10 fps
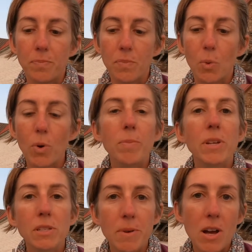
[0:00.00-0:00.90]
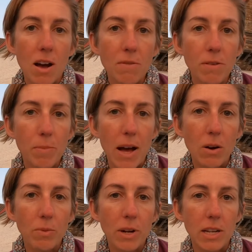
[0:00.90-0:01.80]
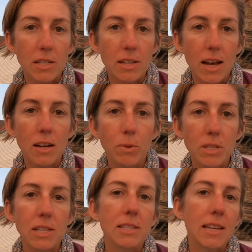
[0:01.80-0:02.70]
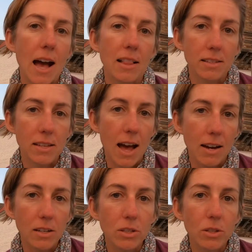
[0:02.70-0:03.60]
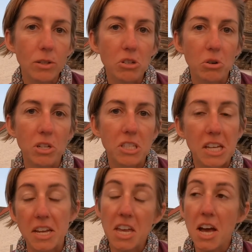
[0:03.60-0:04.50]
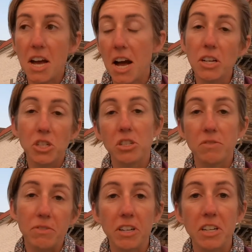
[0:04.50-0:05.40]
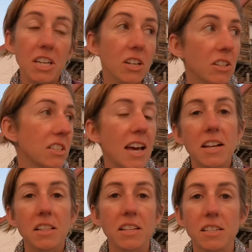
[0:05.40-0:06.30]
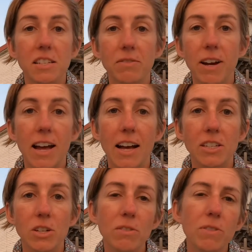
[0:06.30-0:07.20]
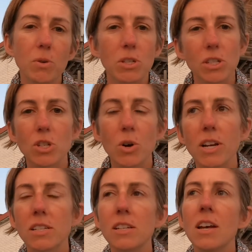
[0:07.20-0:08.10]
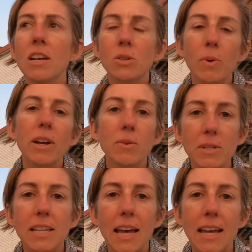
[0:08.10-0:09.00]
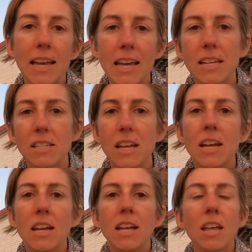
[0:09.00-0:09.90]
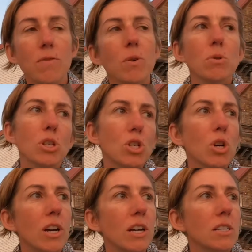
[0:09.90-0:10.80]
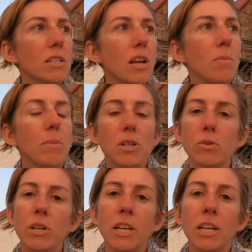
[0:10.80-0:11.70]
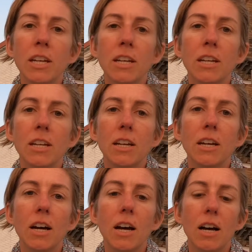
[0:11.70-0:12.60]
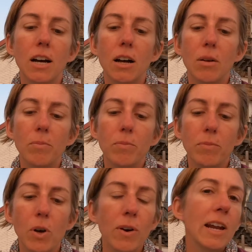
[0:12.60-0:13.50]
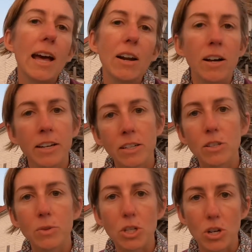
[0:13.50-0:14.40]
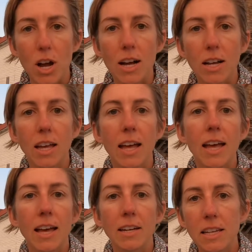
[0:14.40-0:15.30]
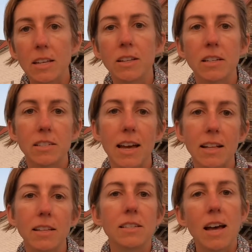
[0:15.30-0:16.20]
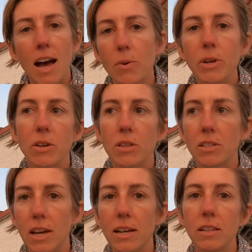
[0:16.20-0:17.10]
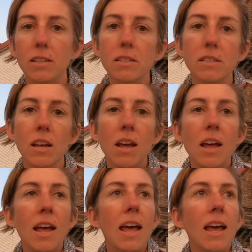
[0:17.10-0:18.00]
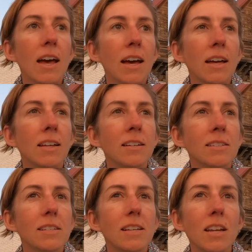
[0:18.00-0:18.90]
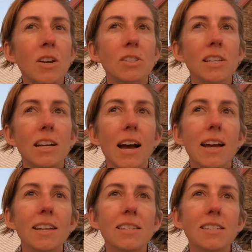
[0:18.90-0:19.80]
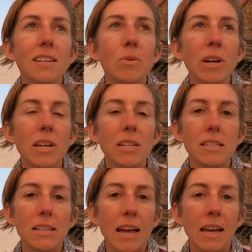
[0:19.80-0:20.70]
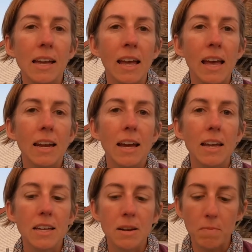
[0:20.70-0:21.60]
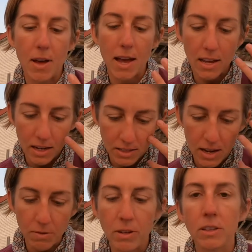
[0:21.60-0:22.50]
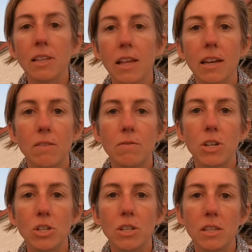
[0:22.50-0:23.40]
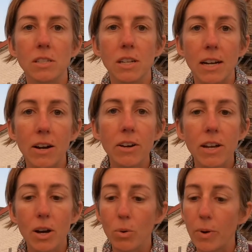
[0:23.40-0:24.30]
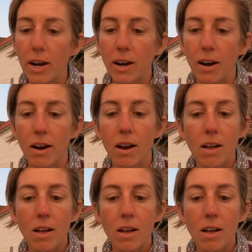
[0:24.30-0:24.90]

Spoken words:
what pissed me off about what he said was his callous attitude towards yeah, I'd just fucking kill a cyclist if I had to, if it was a choice. So what he was saying is, if it was a choice between going head on into a truck and killing a cyclist, I would kill the cyclist. And it's I can see what he's saying, and I can definitely envision this scenario where